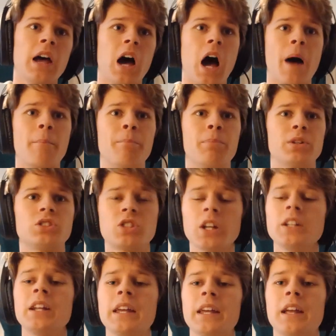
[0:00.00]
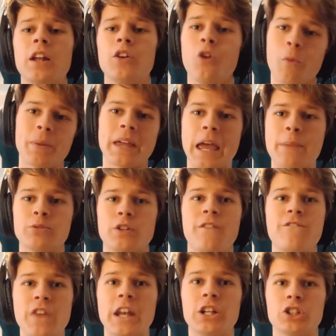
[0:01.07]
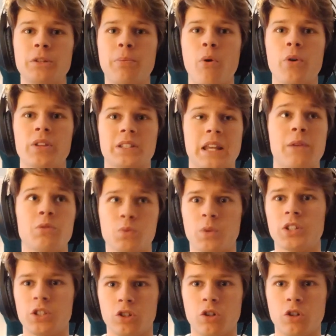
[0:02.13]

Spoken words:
But suddenly not being able to finish the points that he was once